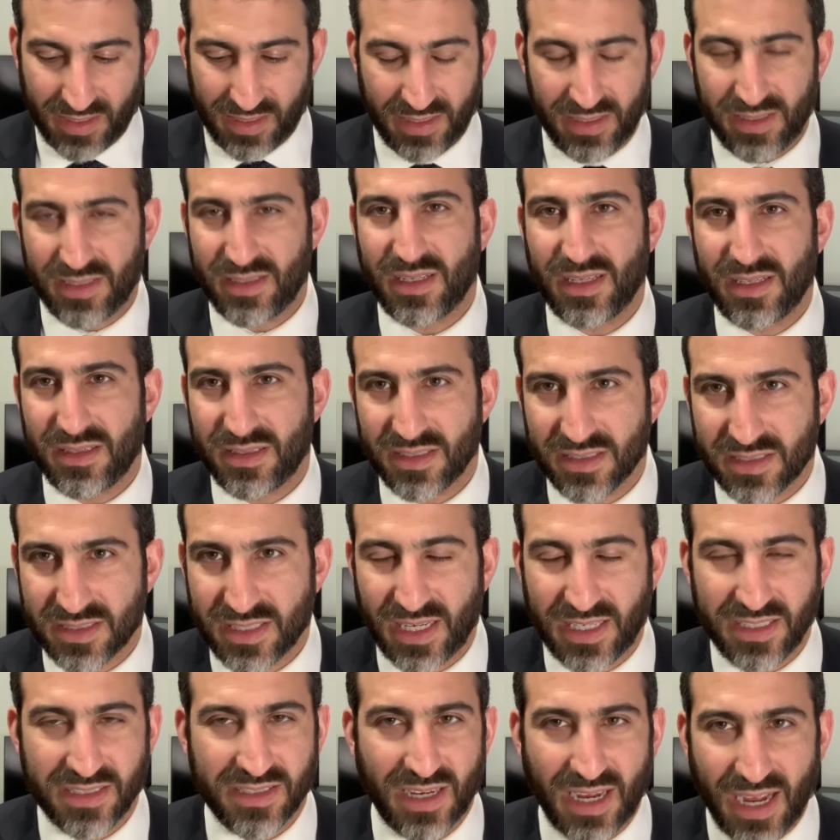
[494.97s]
in this
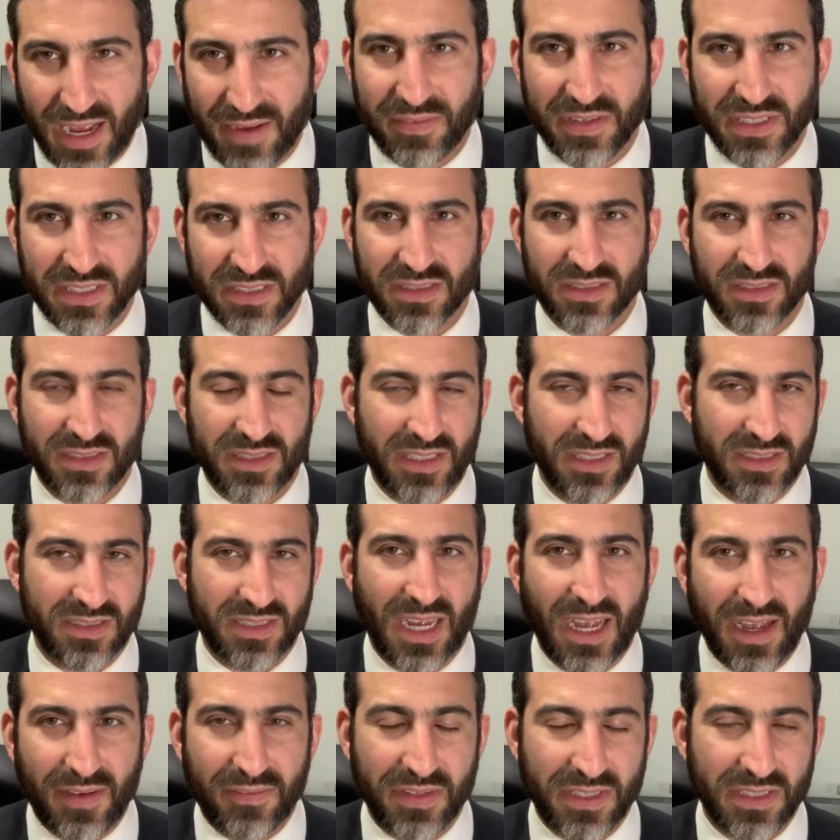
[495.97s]
case, obviously, it's
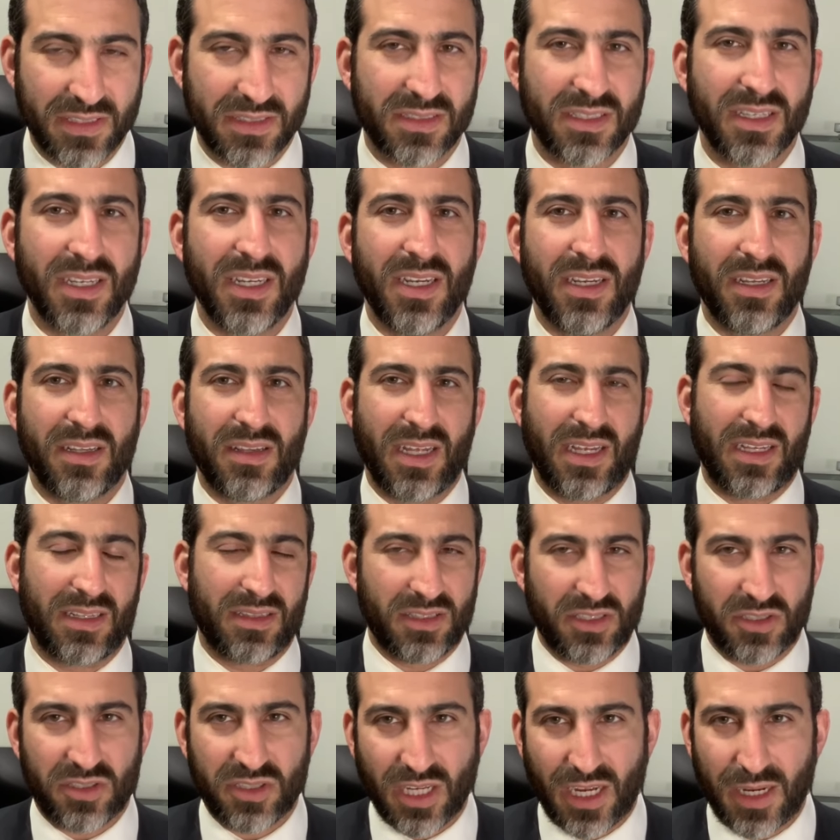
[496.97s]
obvious that
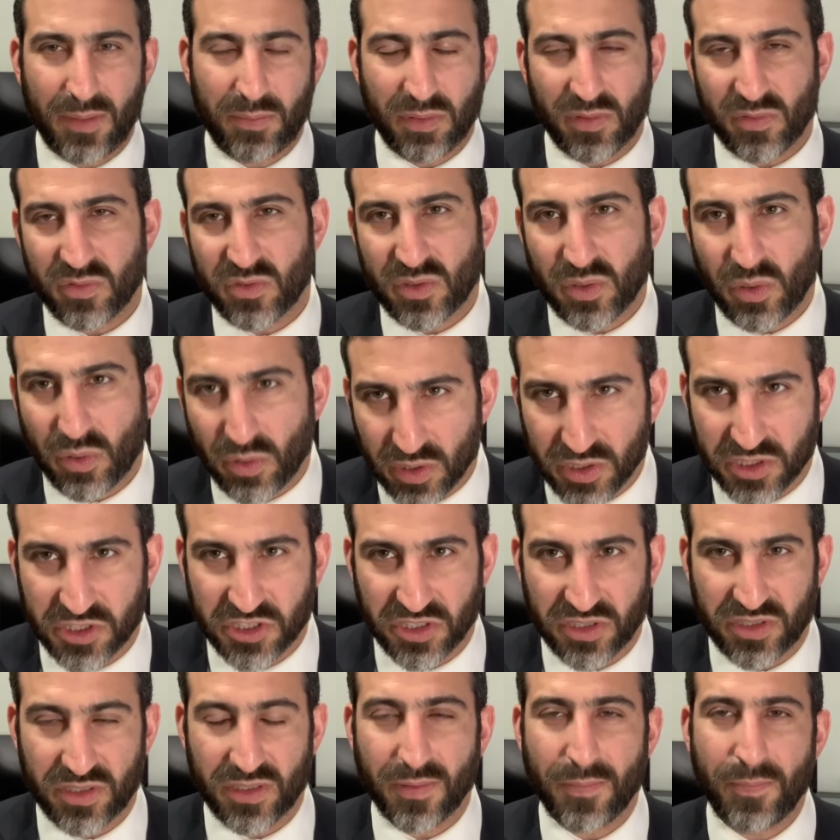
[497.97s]
the type of
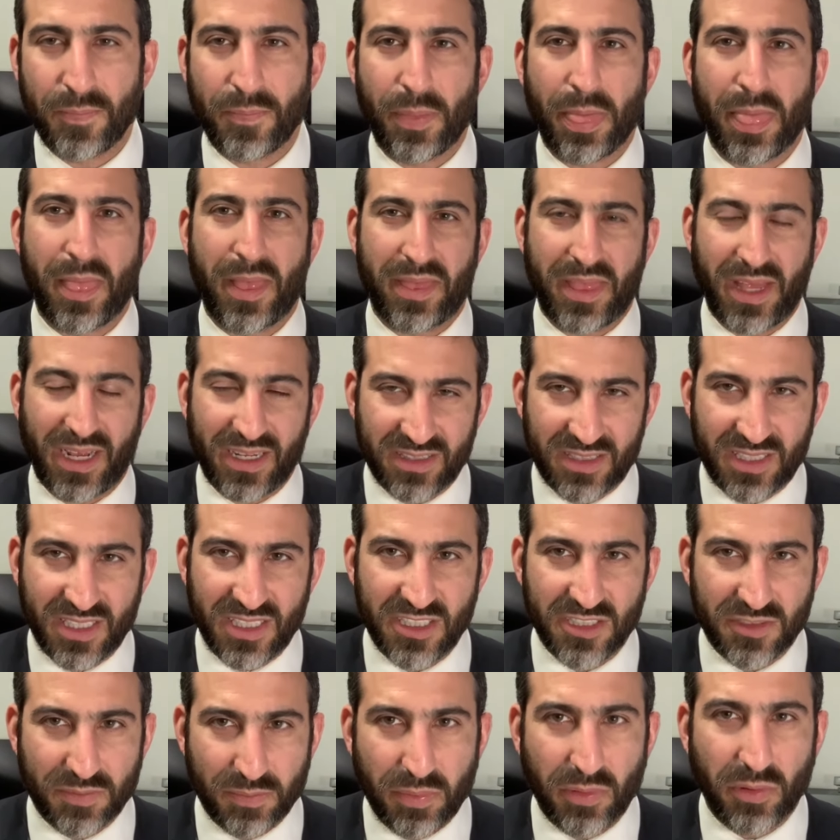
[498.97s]
torture that
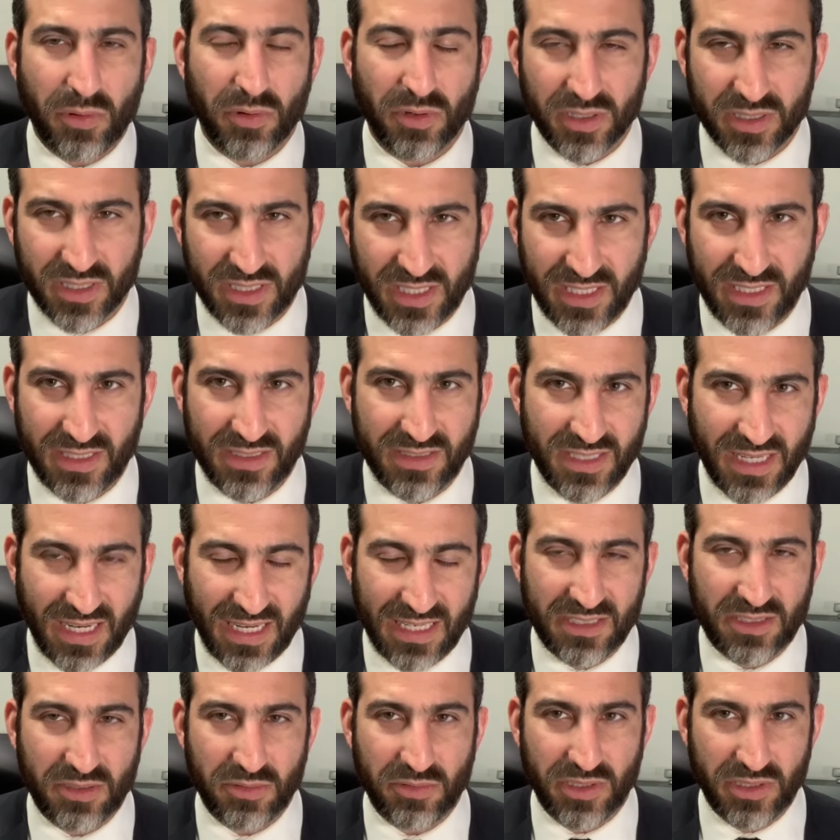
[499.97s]
these poor kids
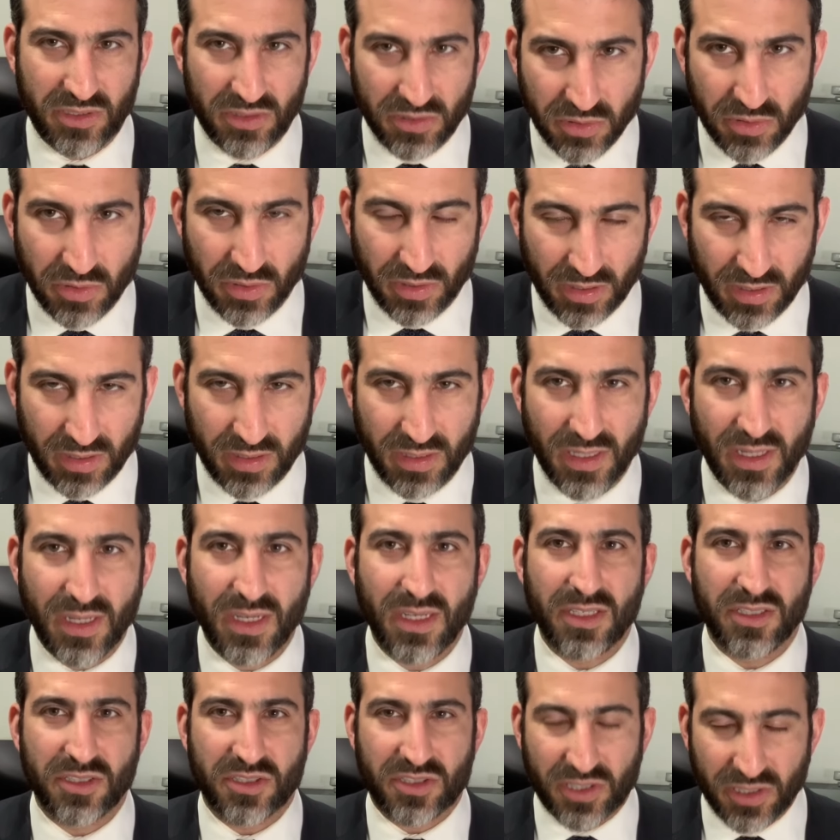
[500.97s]
had to endure
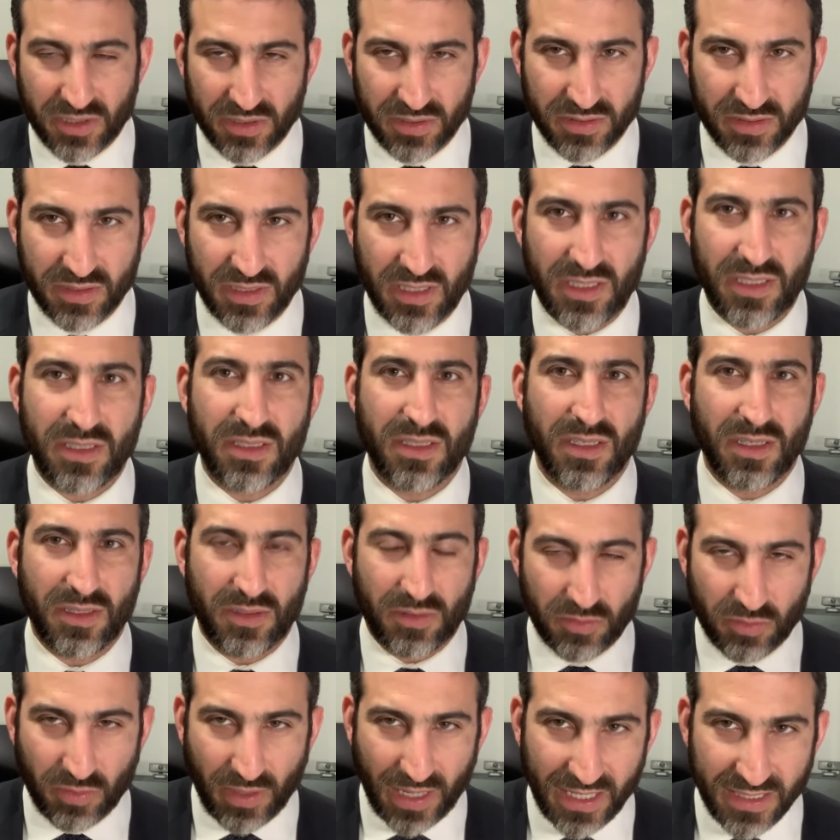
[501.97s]
certainly
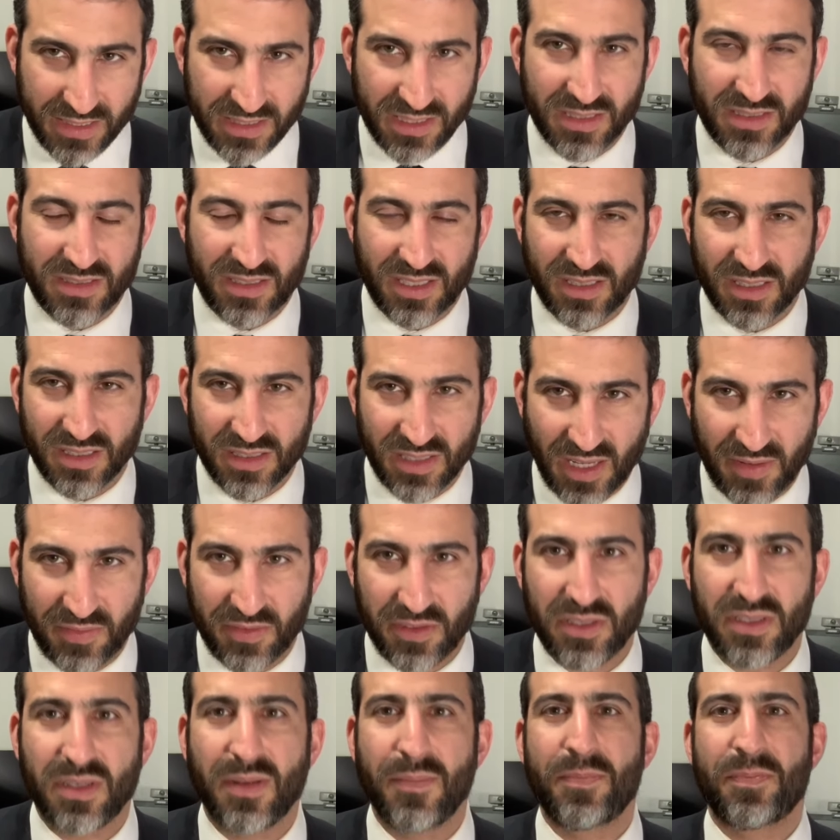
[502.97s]
rises to the
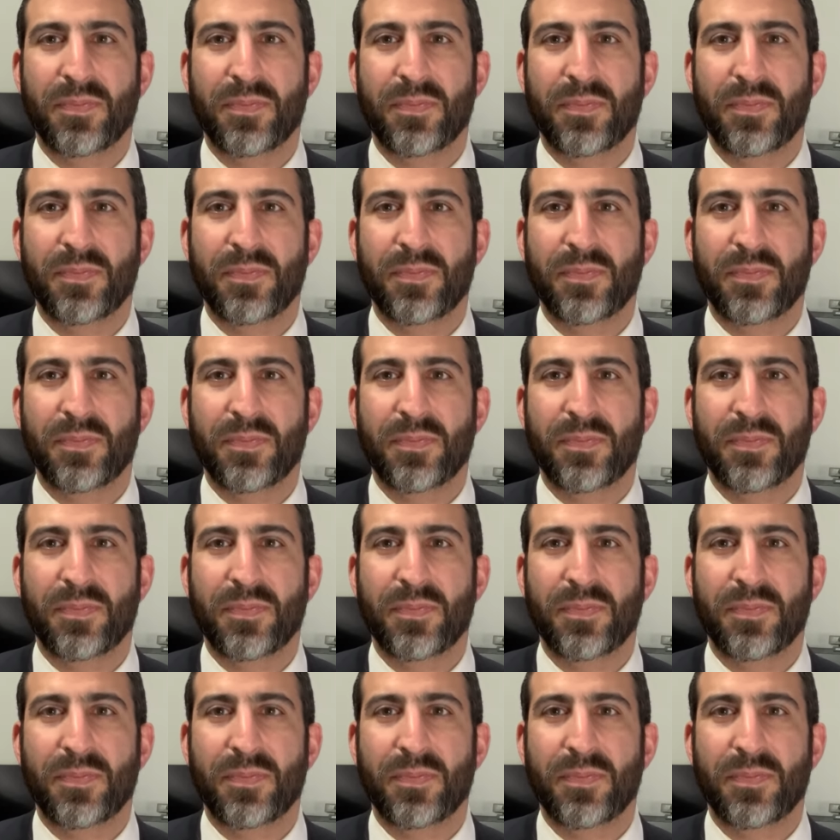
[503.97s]
level